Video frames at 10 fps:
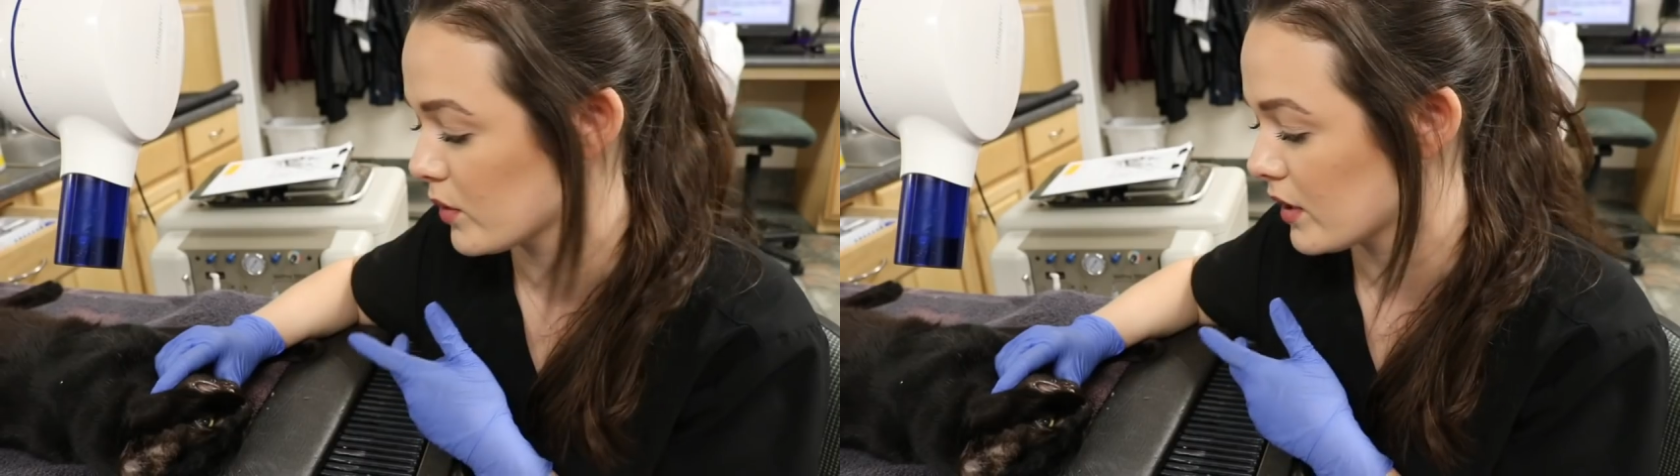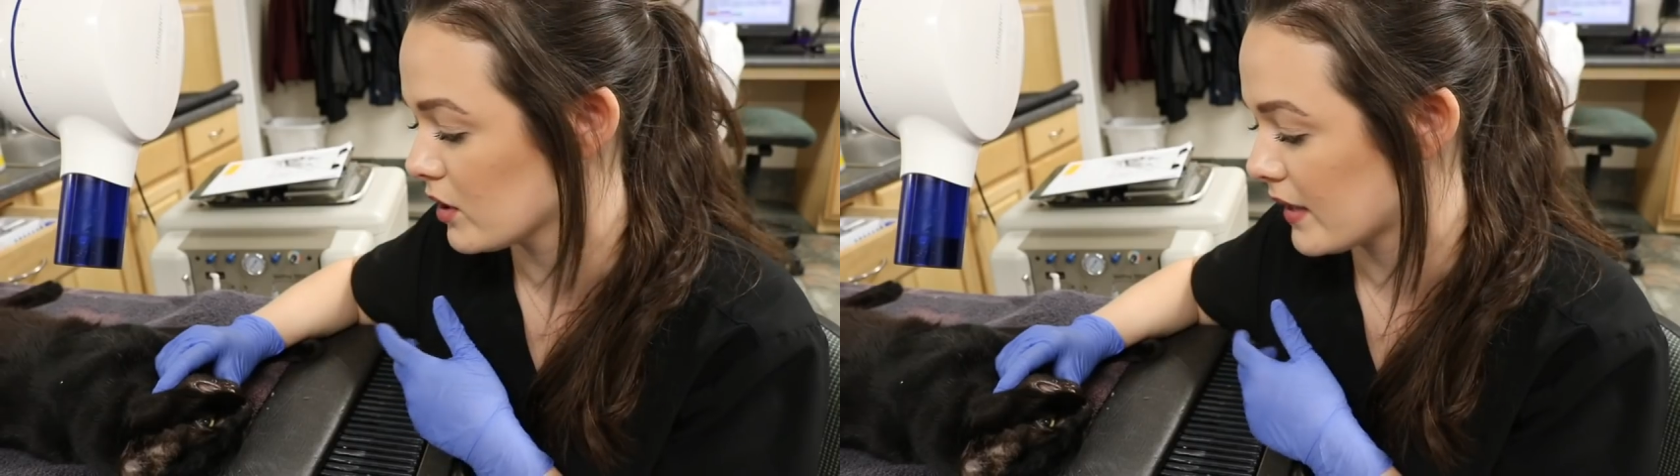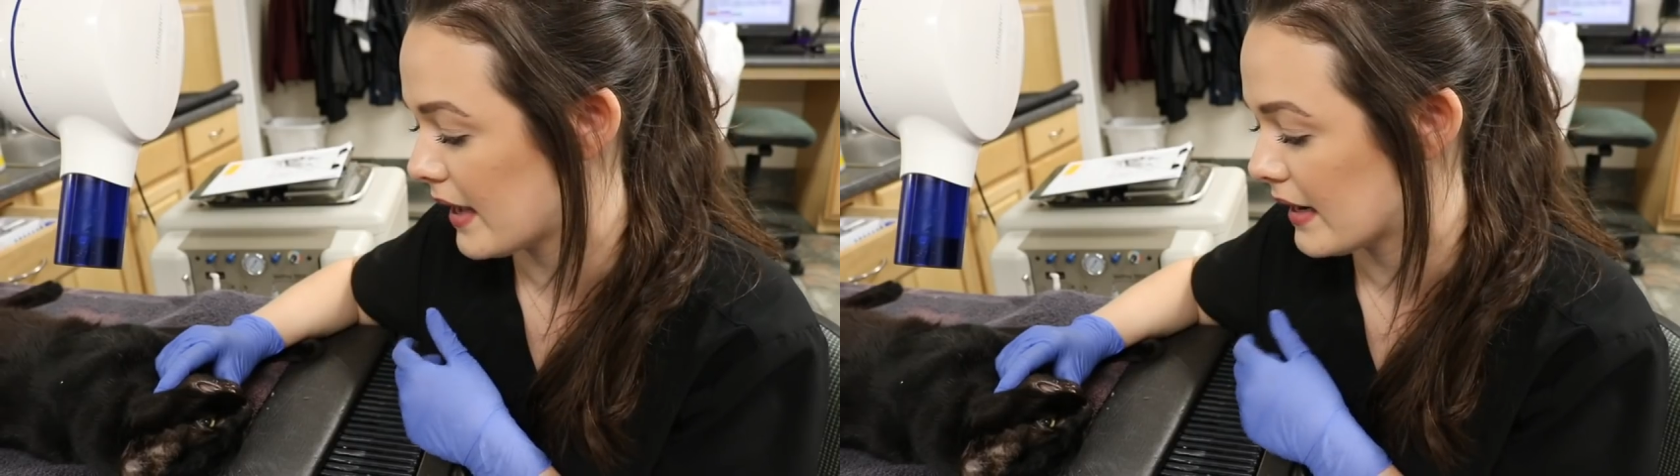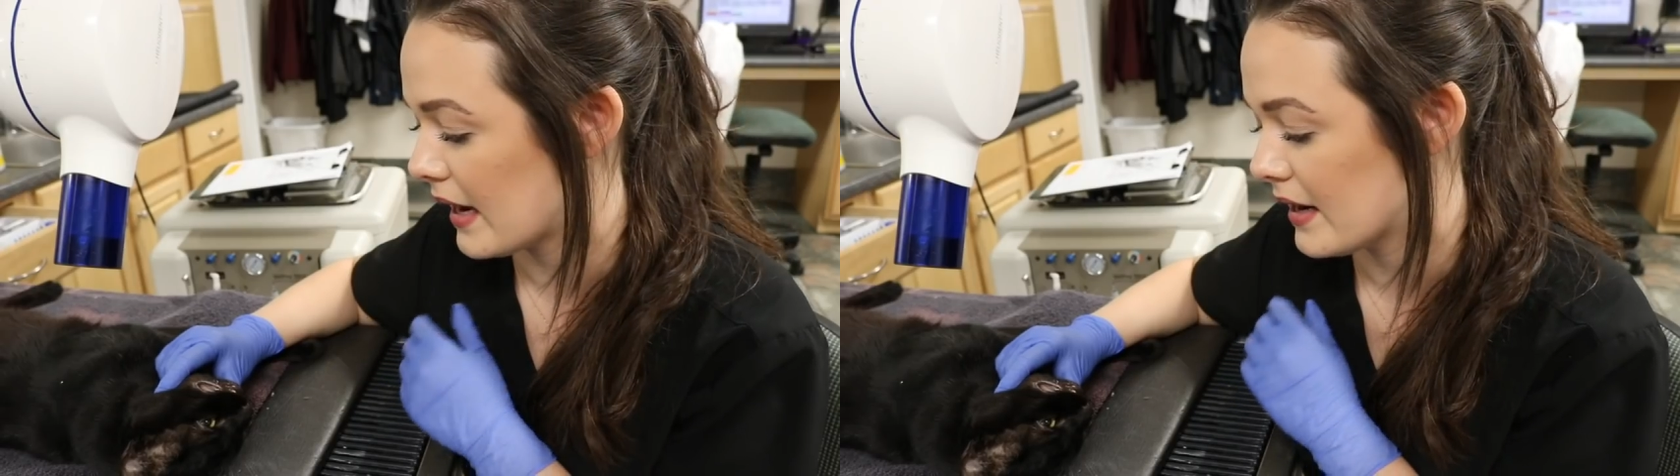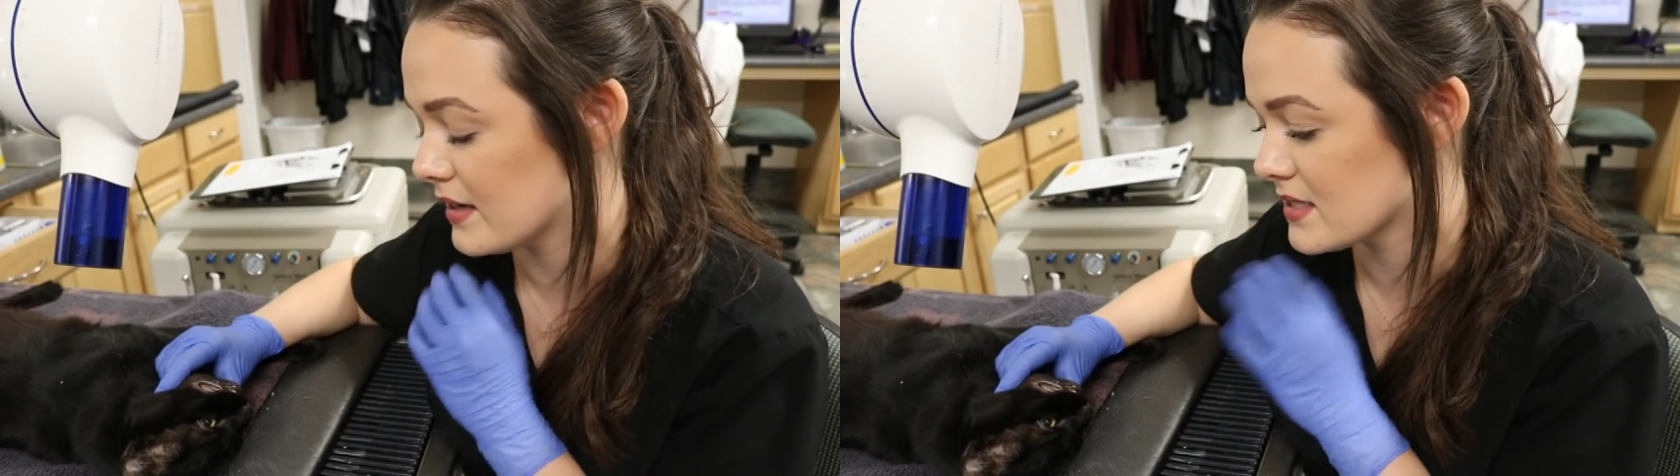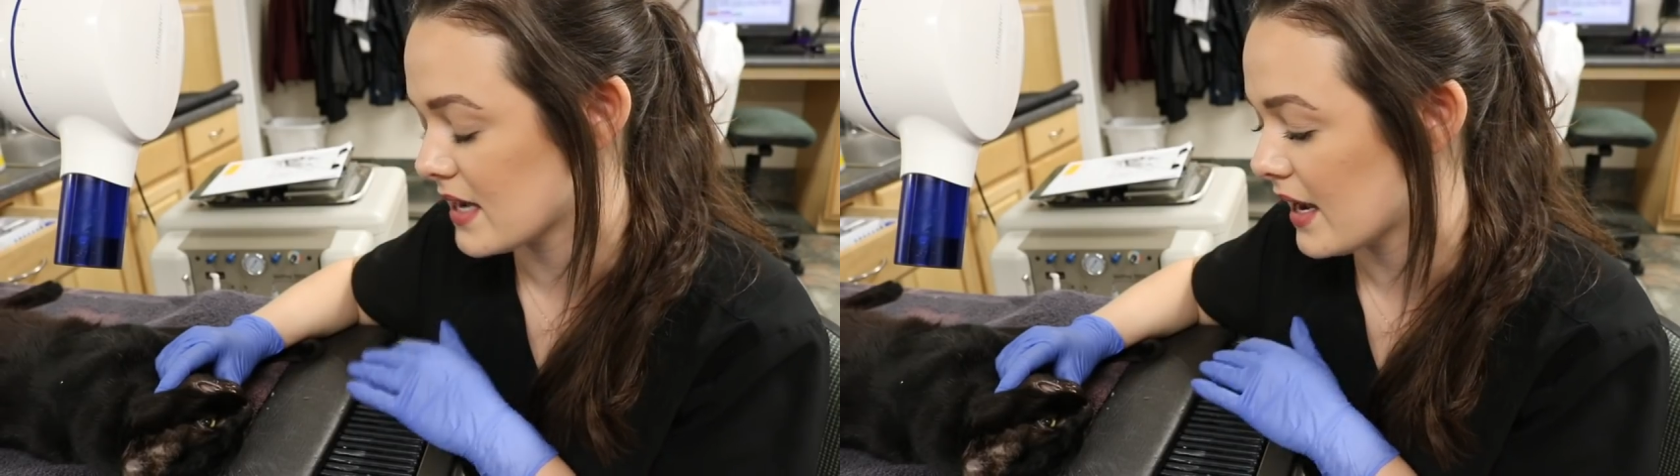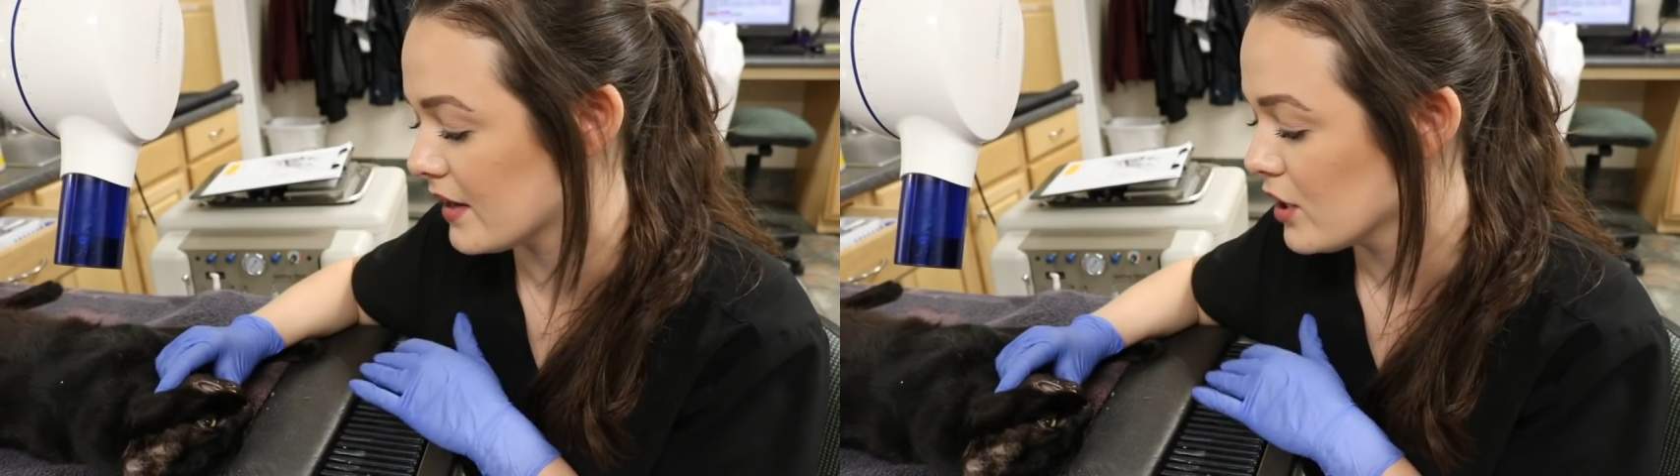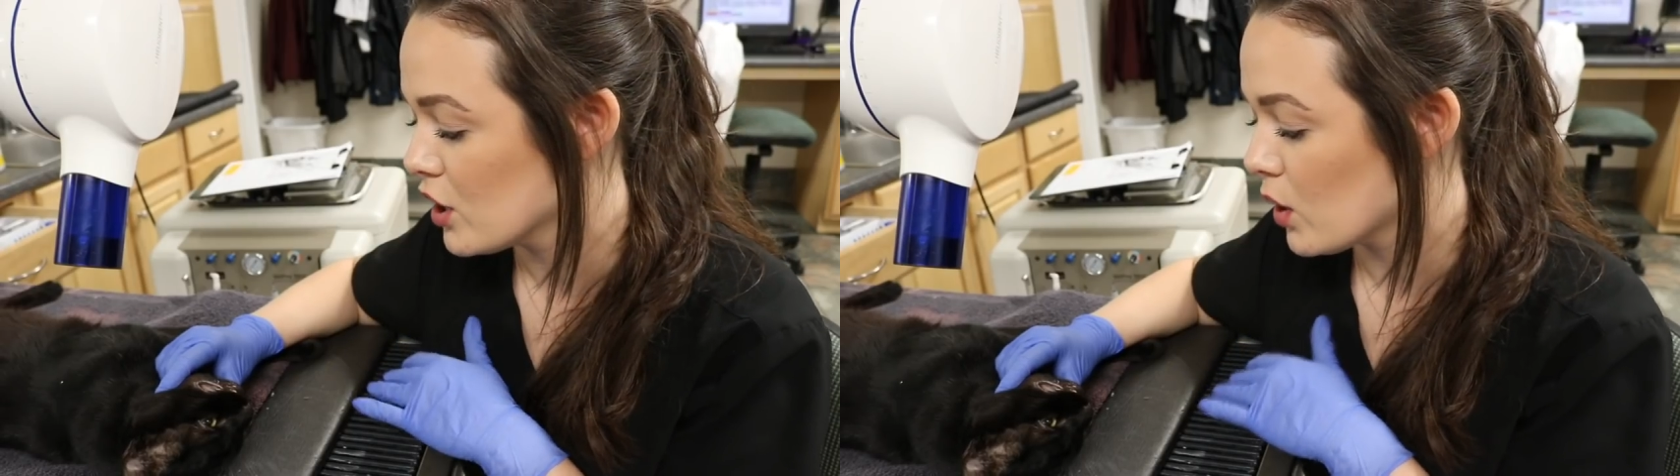we're gonna look at and kind of
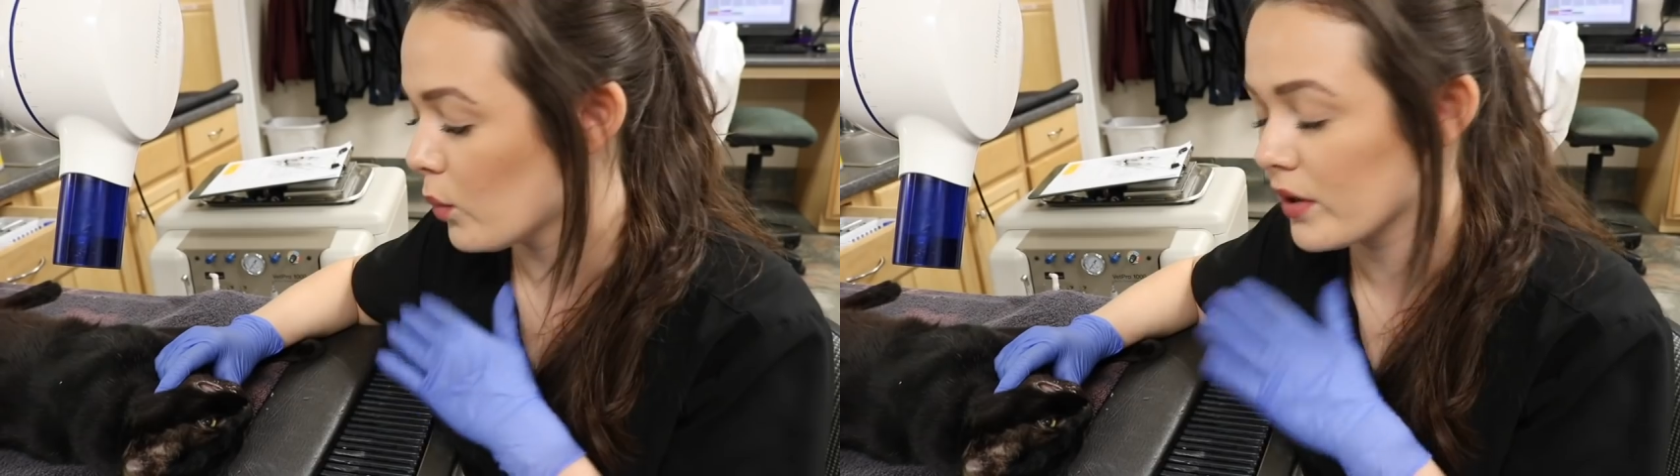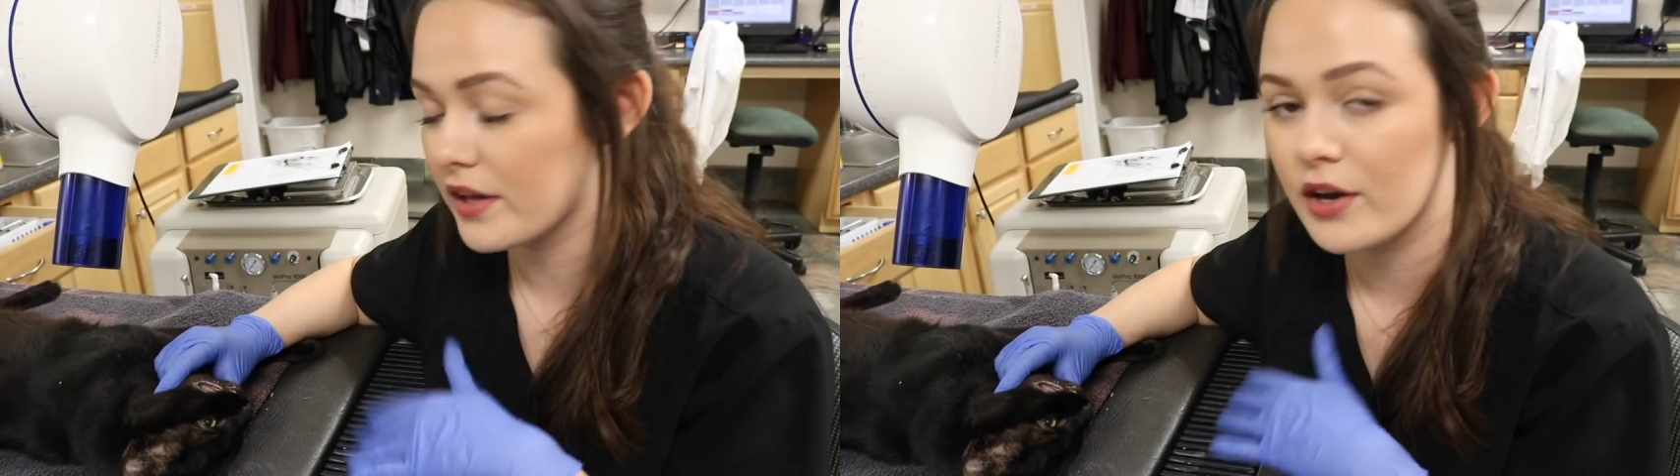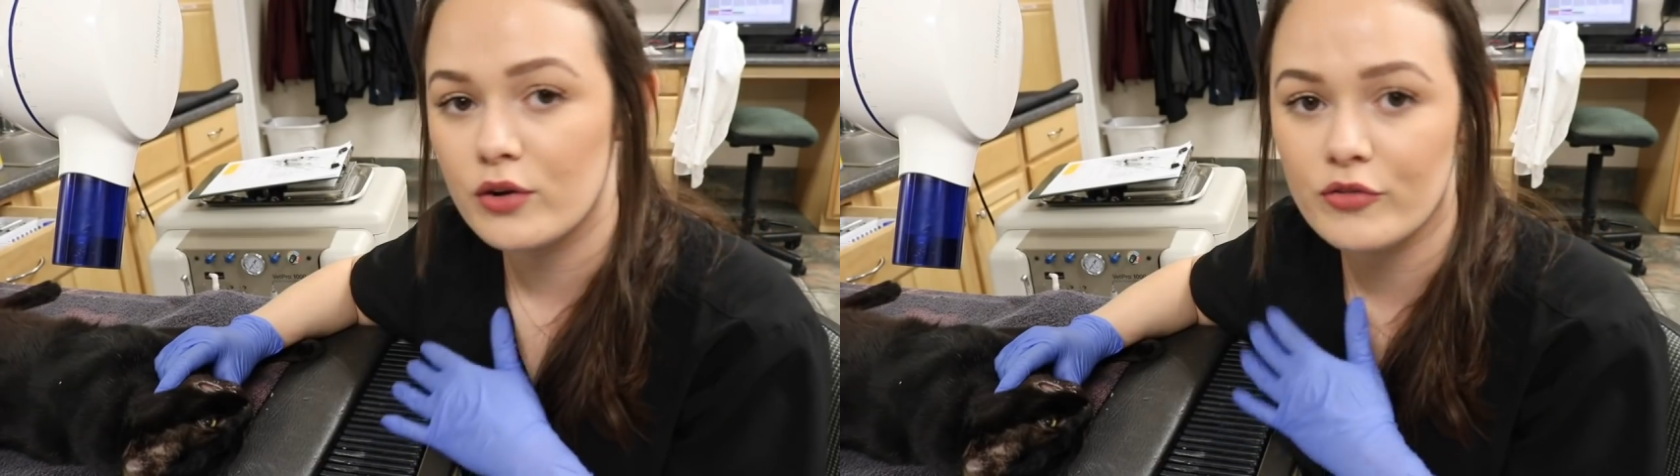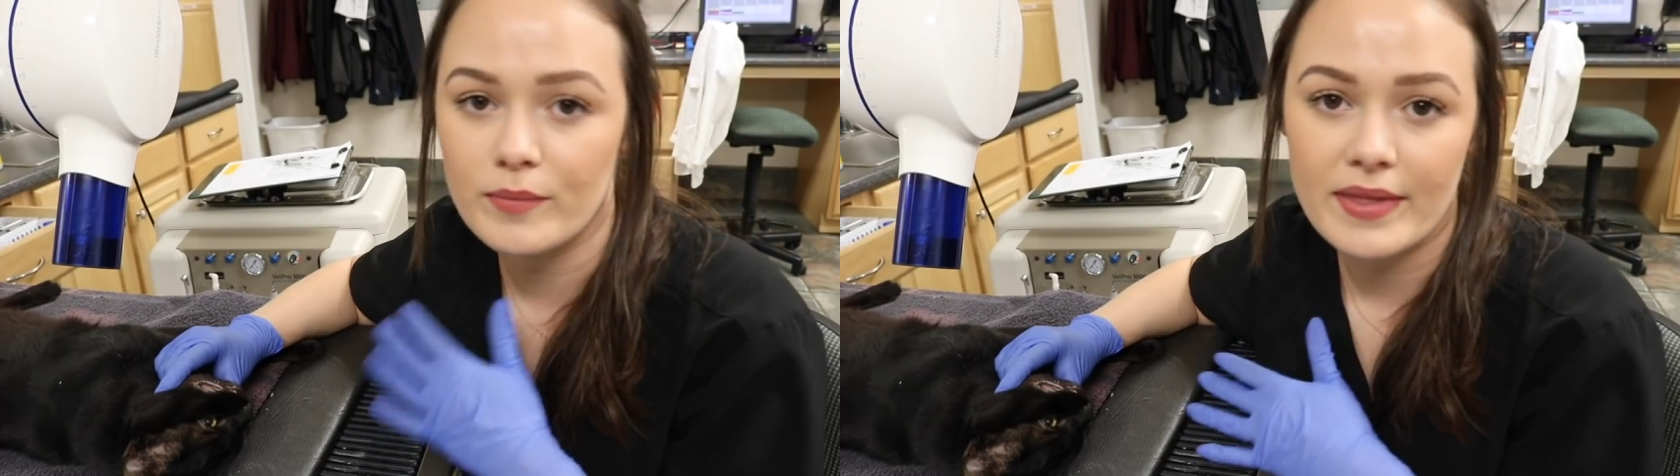decide where to go from